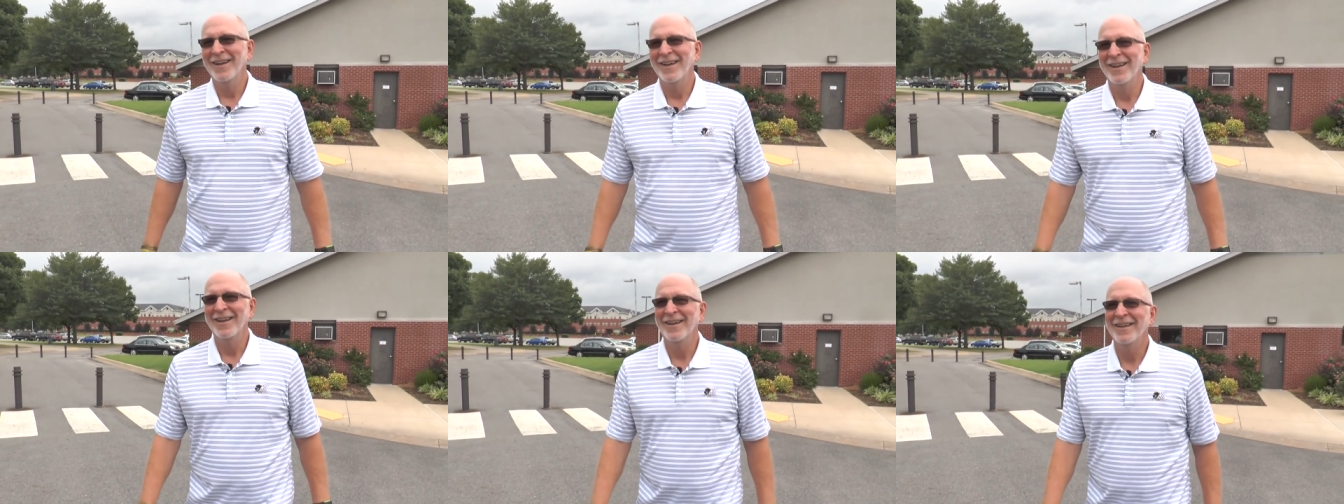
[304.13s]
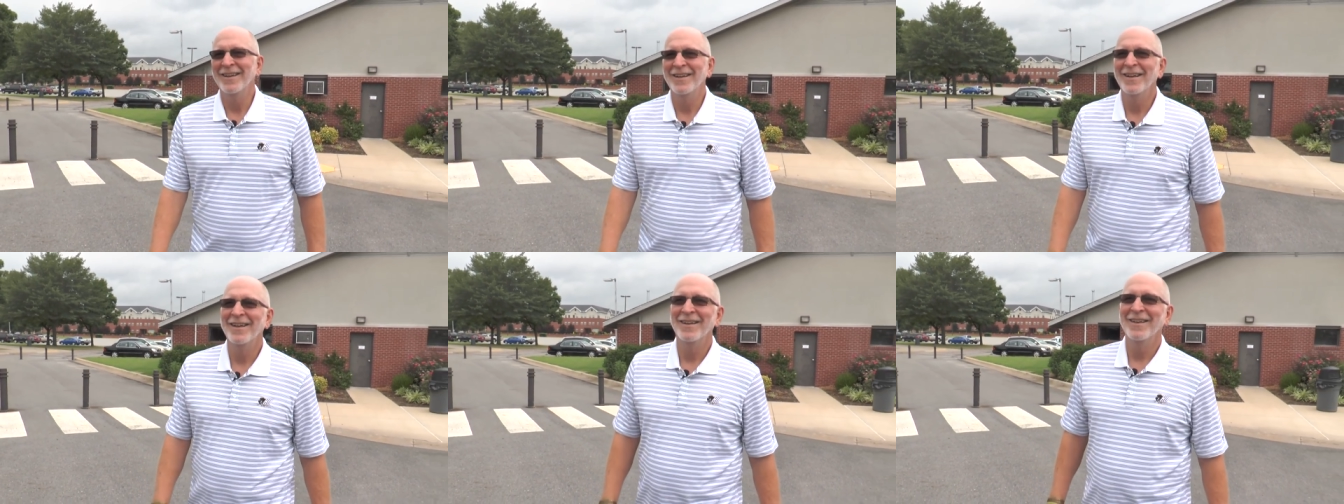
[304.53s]
most
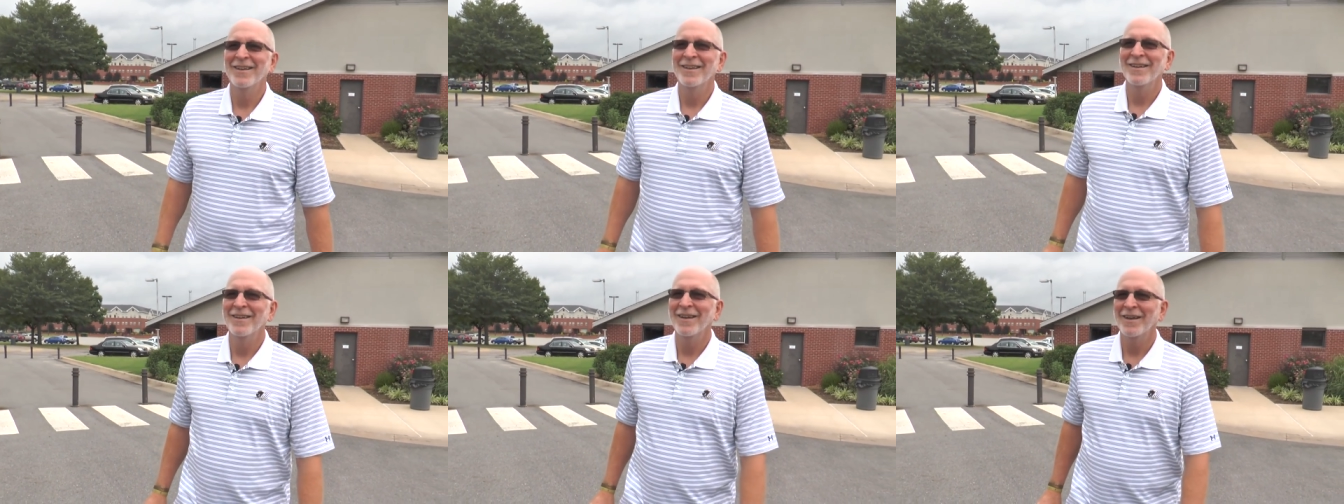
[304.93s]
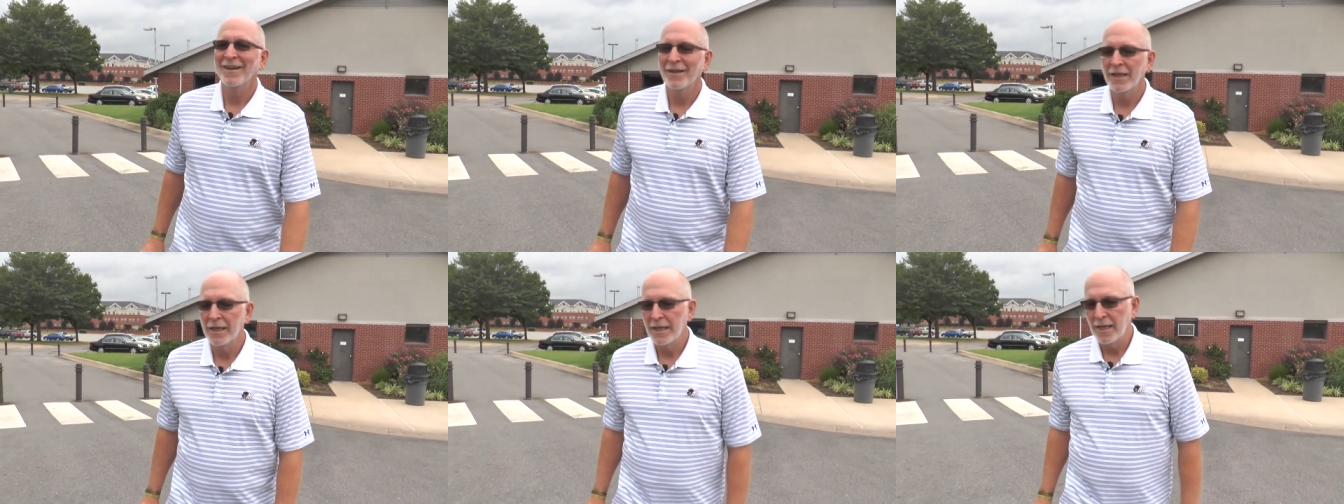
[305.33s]
like your mom?
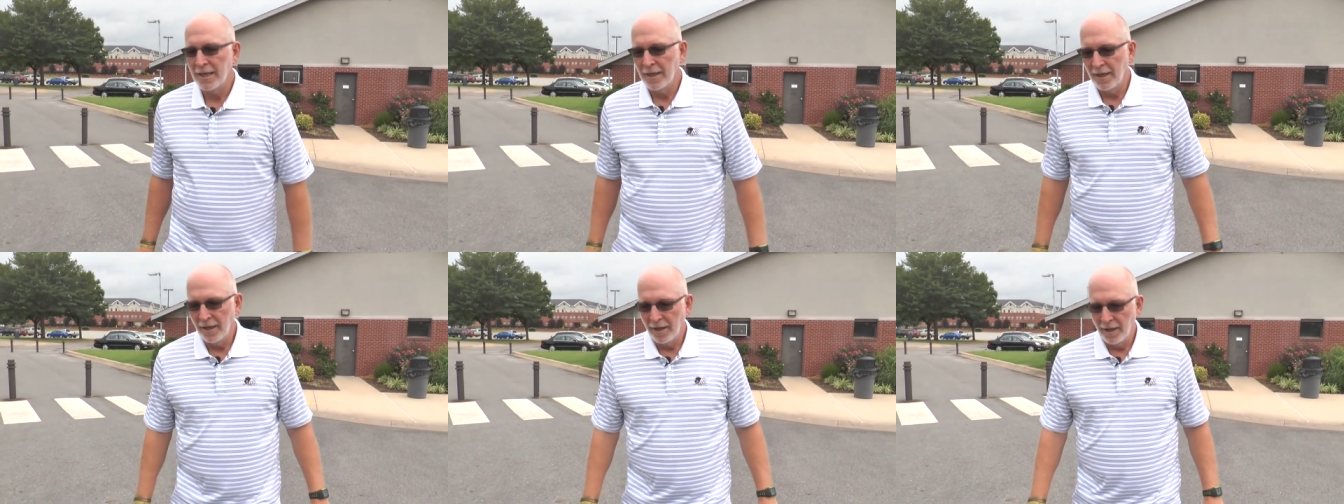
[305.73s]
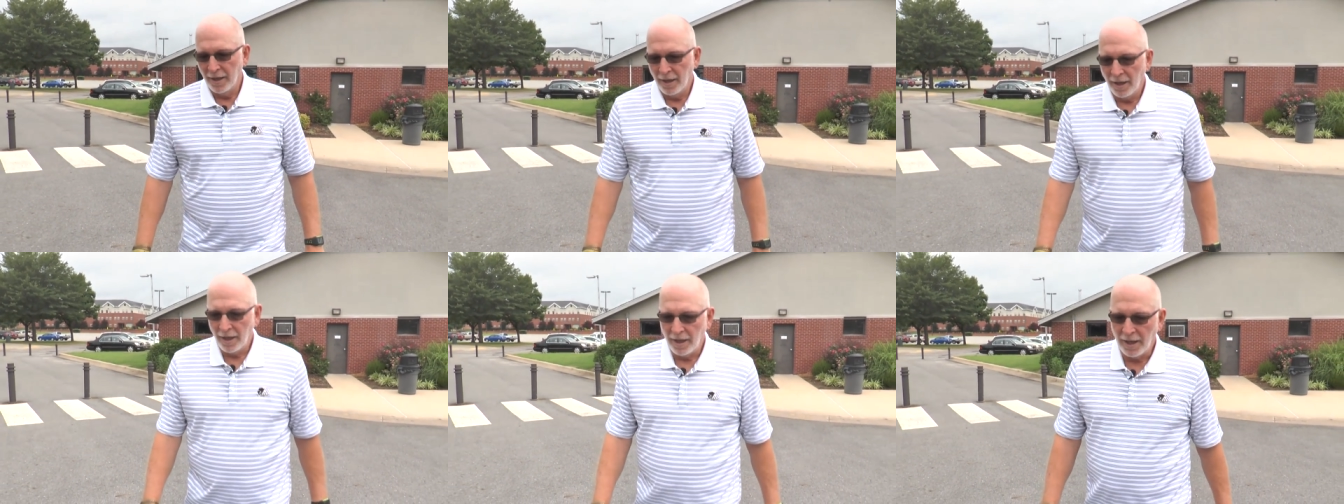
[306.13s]

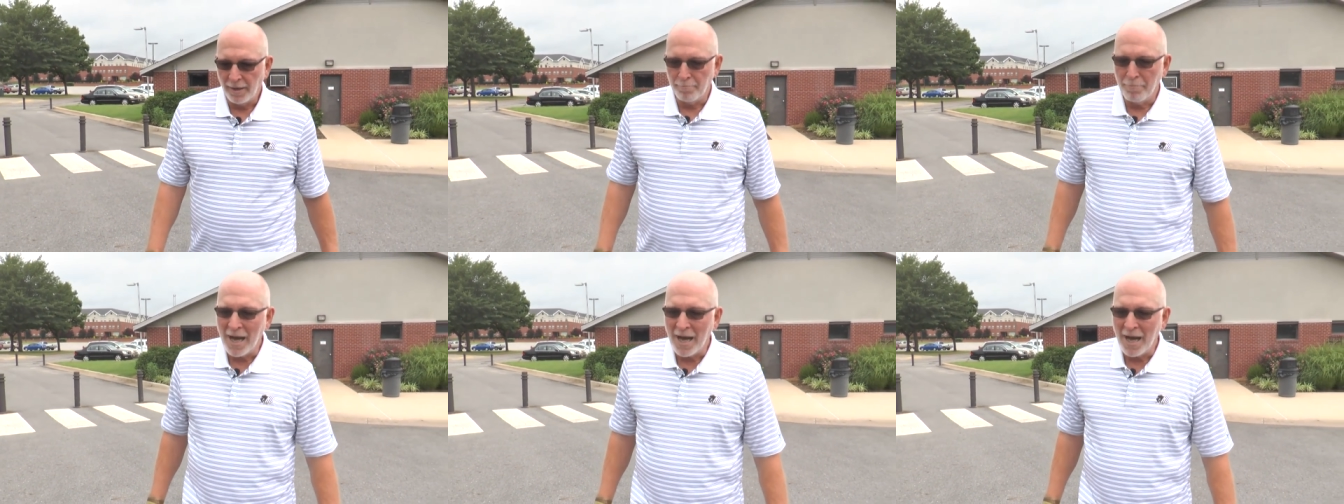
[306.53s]
Uh,